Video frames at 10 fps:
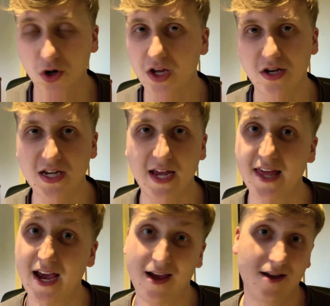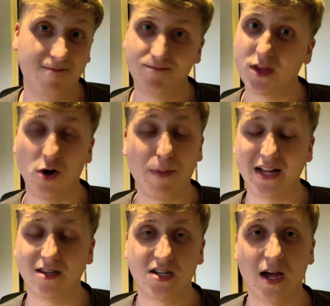can you say there? Go back to
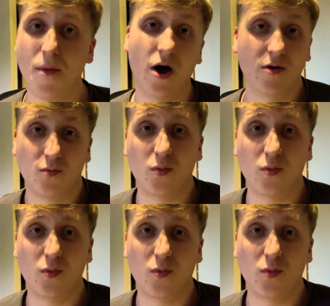the summer,